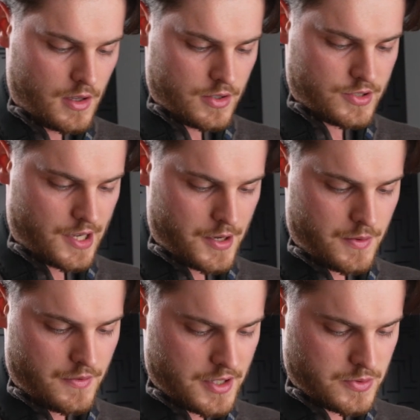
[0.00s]
So
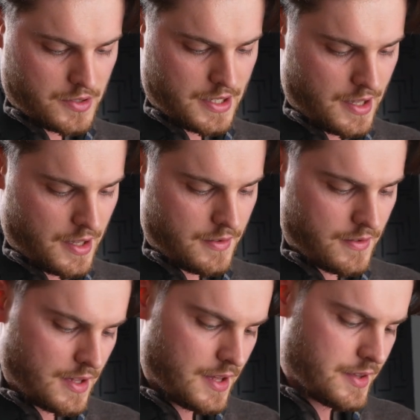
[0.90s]
this one here
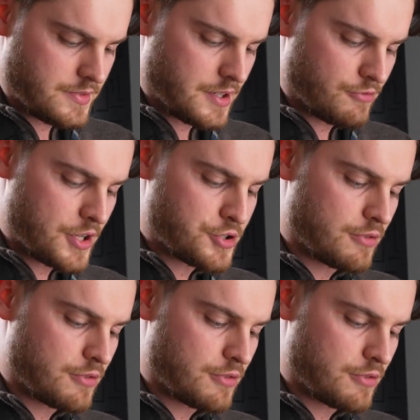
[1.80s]
is the Retro